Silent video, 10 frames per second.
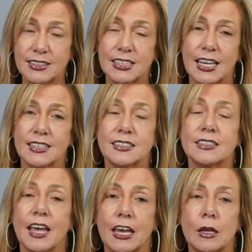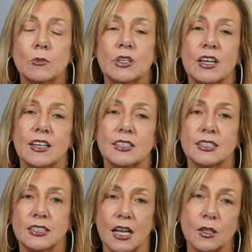has named
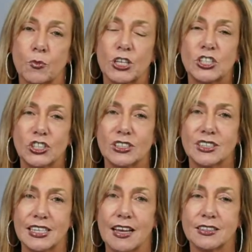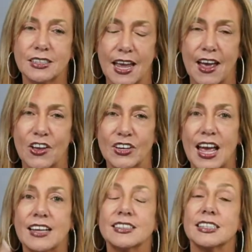Celebrations Downtown
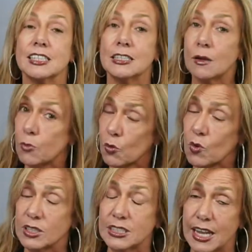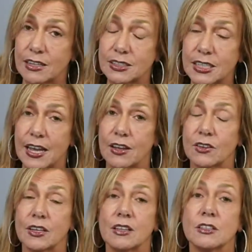as the #1
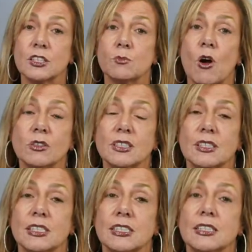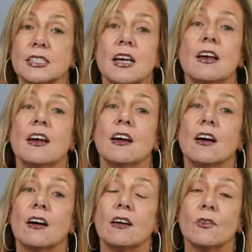downtown in the small cities
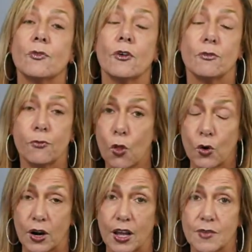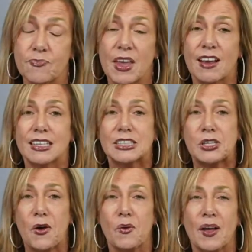of Florida.
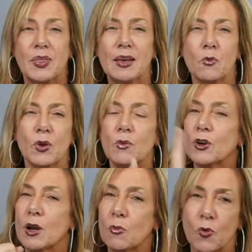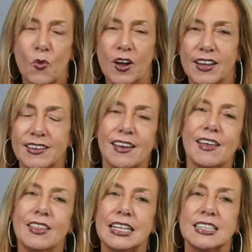So I think we were #1,
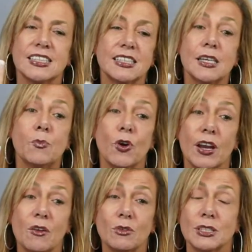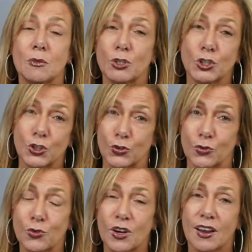and then Sebring was
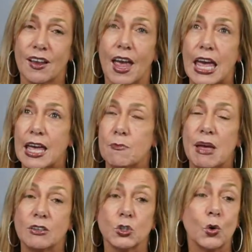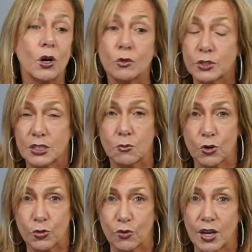#2, and Mount Dora was
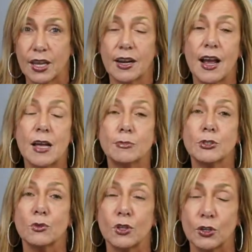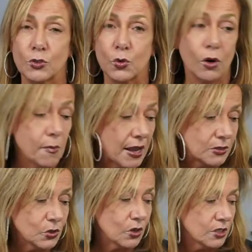#3. And I absolutely adore
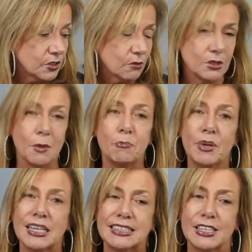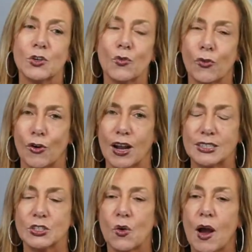Mount Dora. So it was a big deal for
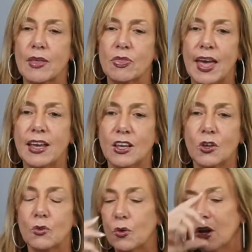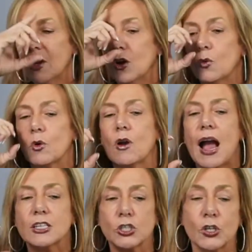us. So I thank you. We're
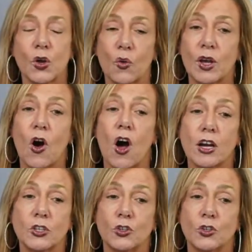actually going on